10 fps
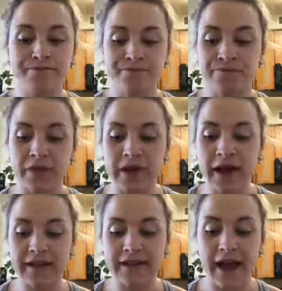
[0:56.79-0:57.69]
the
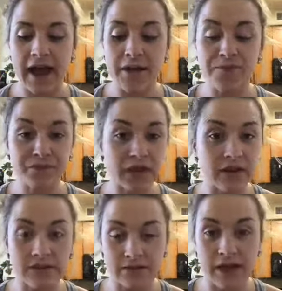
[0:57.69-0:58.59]
next day,
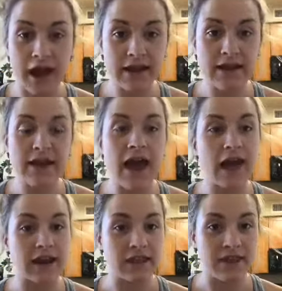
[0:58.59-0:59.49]
not eat
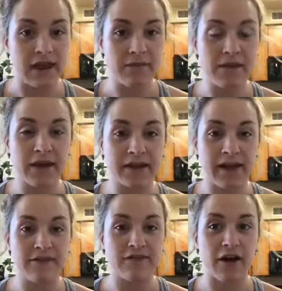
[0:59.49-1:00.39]
anything because
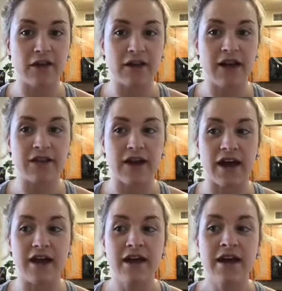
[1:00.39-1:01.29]
I felt like
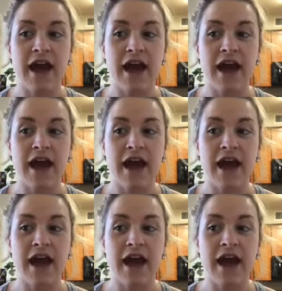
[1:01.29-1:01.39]
that